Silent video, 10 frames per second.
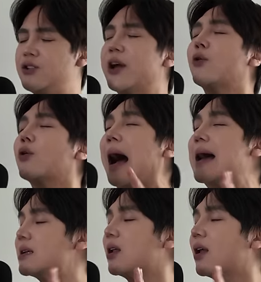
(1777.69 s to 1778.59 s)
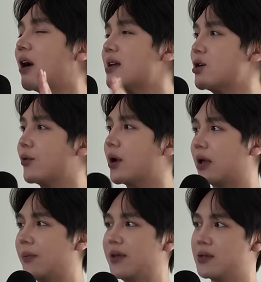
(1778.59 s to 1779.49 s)
in general guys. A lot of guys in Korea
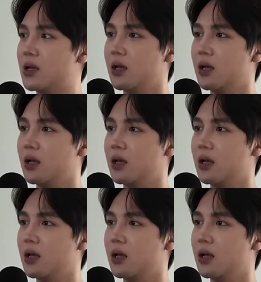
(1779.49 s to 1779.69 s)
can be